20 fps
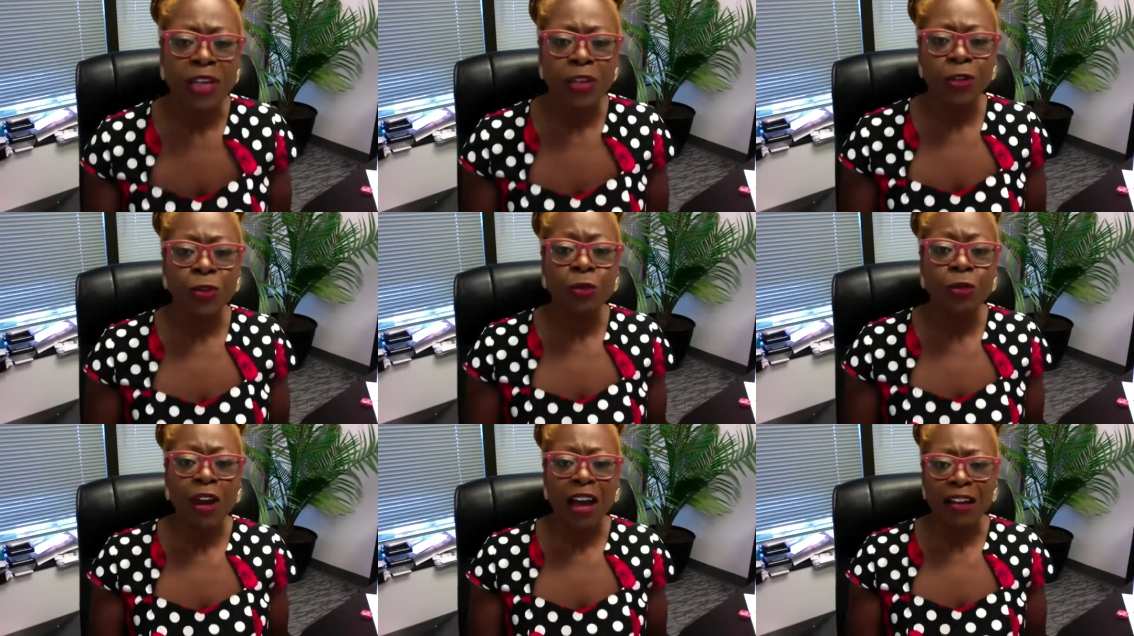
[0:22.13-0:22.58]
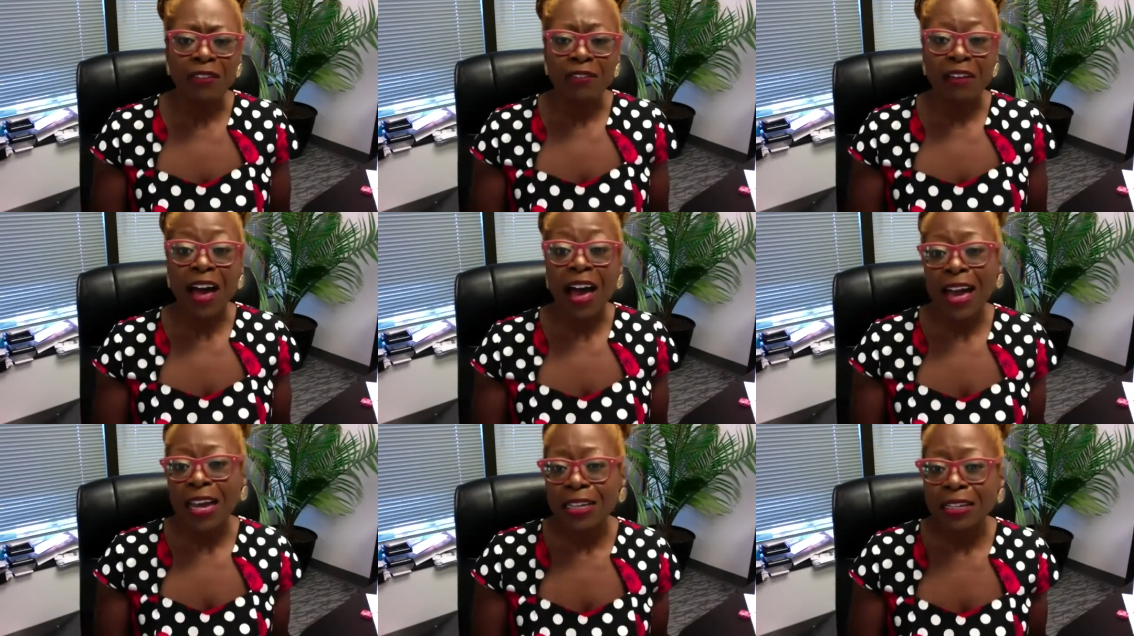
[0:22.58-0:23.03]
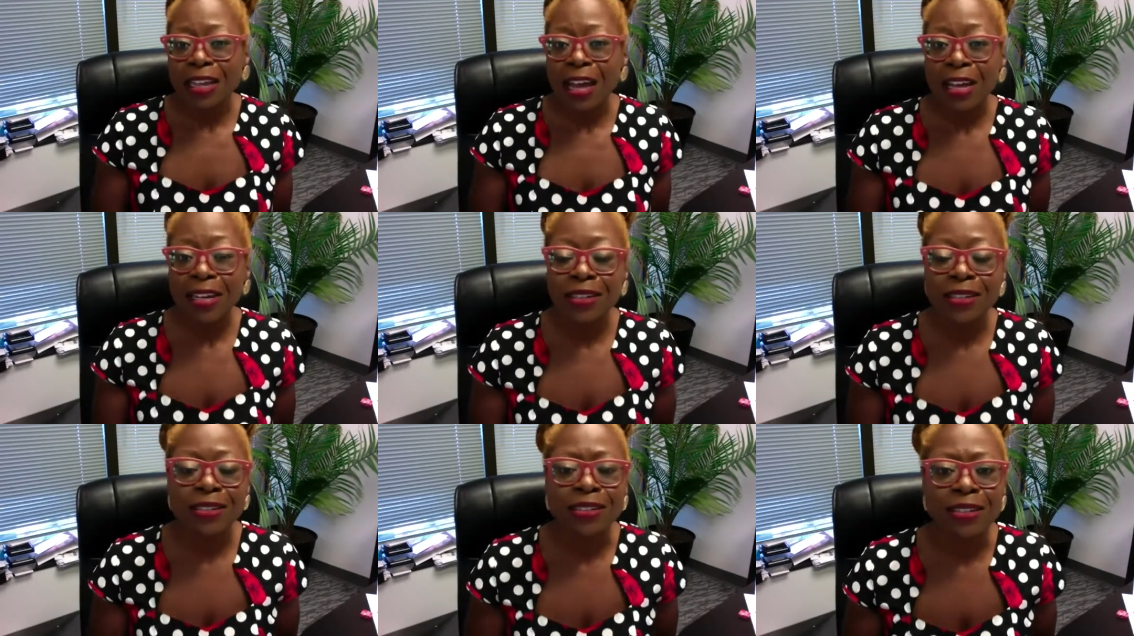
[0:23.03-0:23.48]
You have
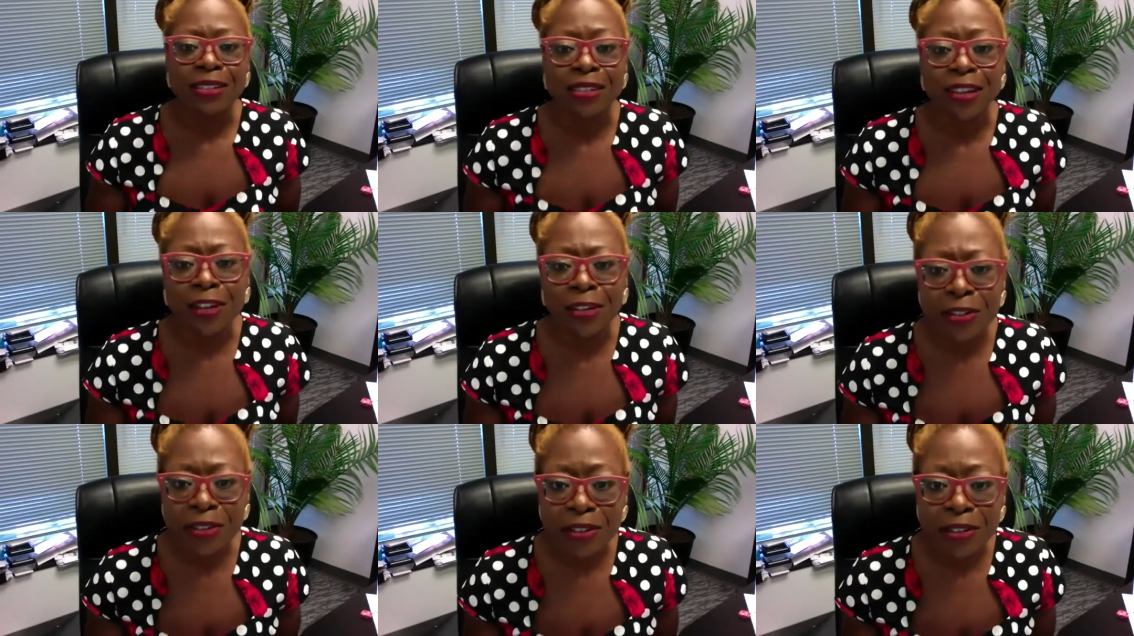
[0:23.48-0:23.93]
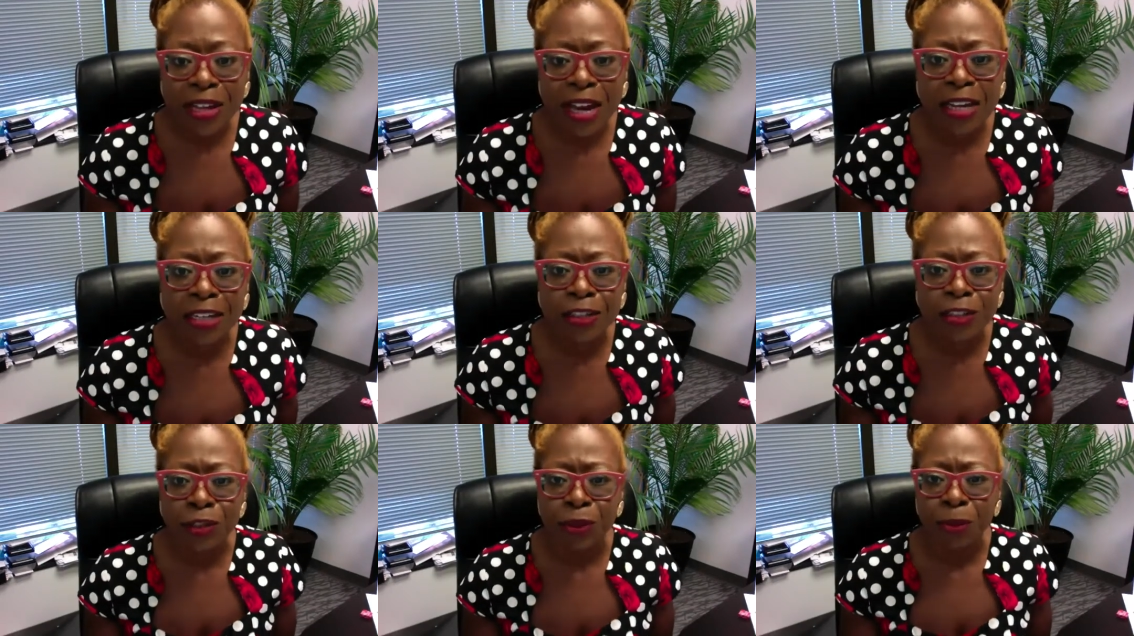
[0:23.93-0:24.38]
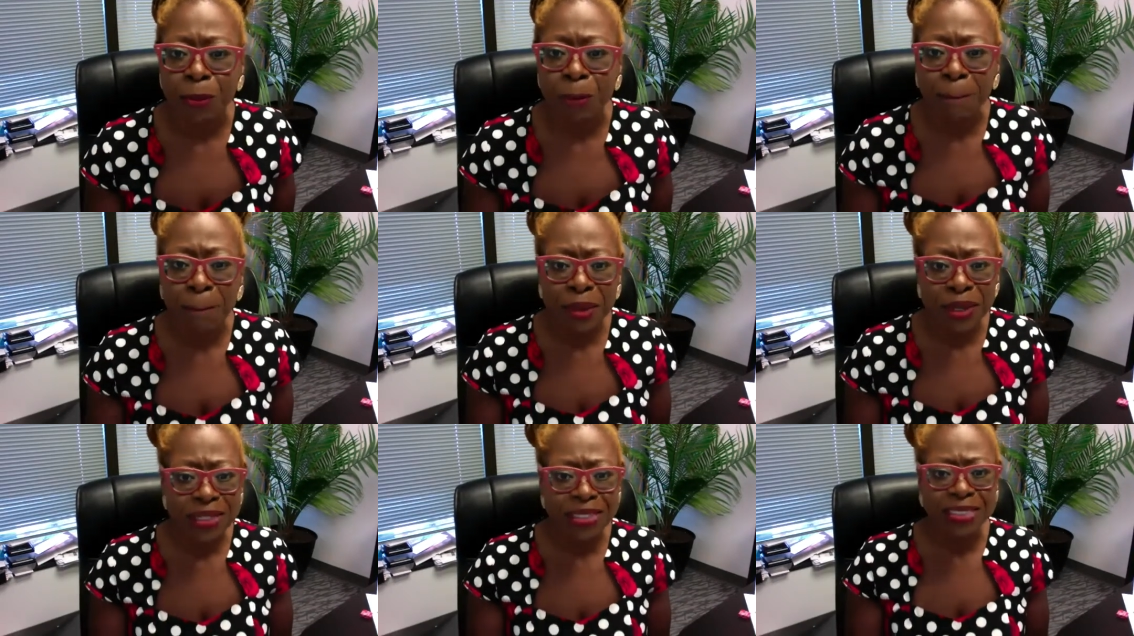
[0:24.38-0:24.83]
highlighted and underlined your
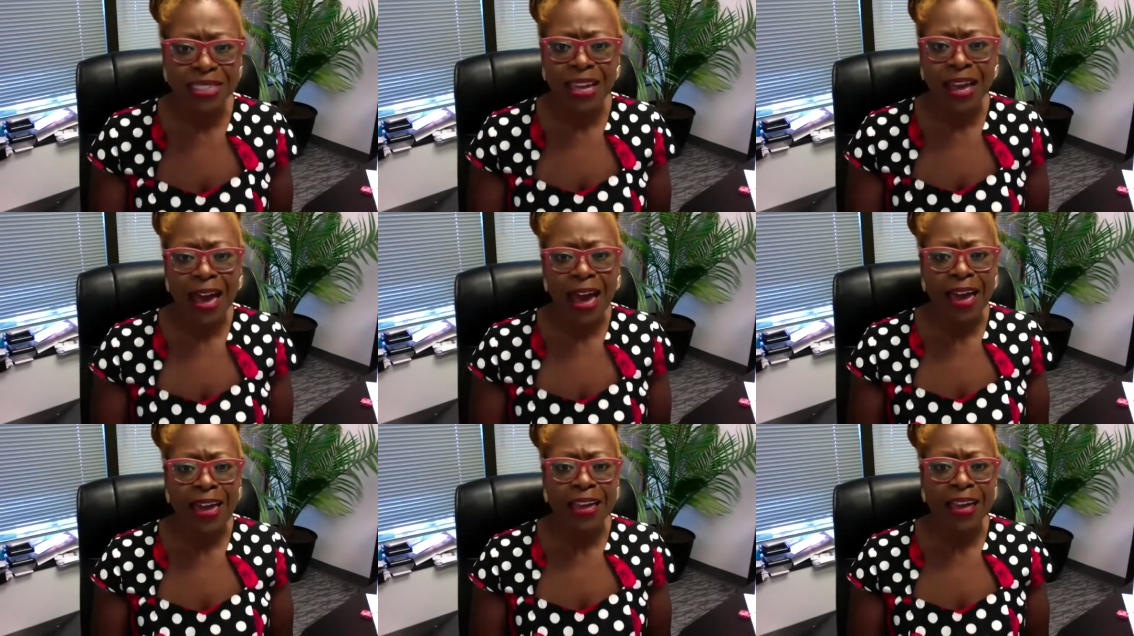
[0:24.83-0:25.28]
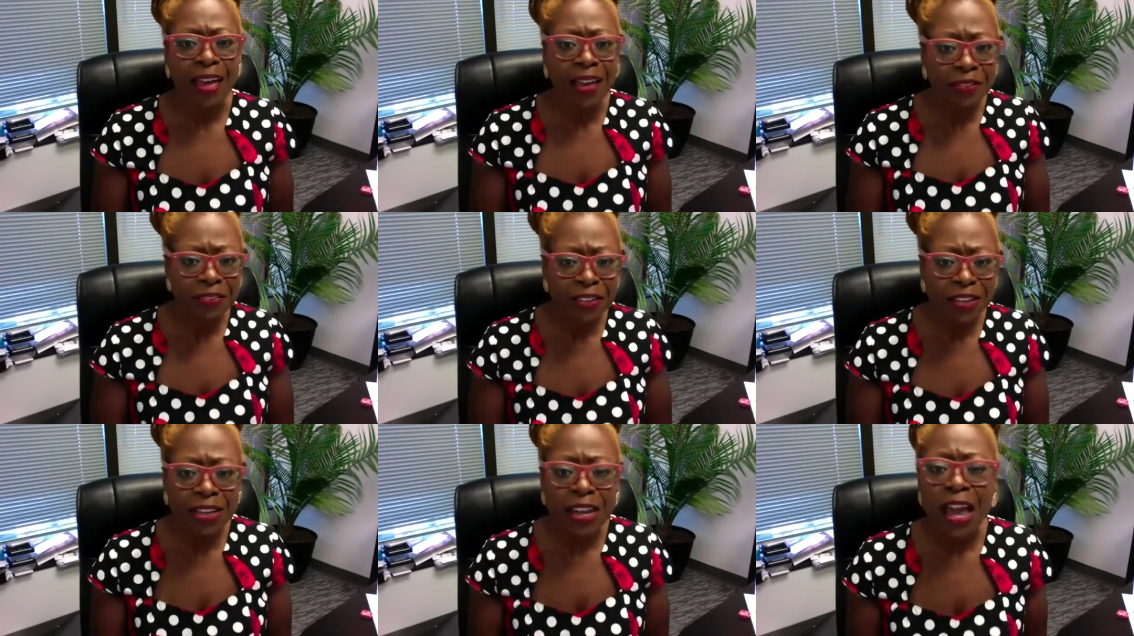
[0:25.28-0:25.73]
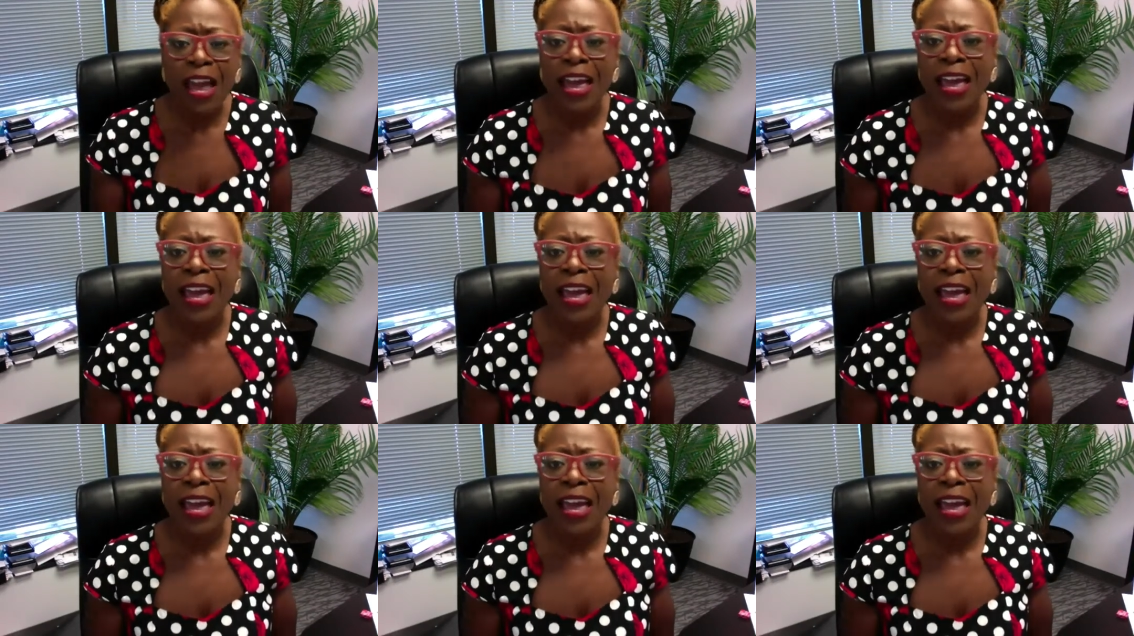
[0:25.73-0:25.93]
book to high heaven.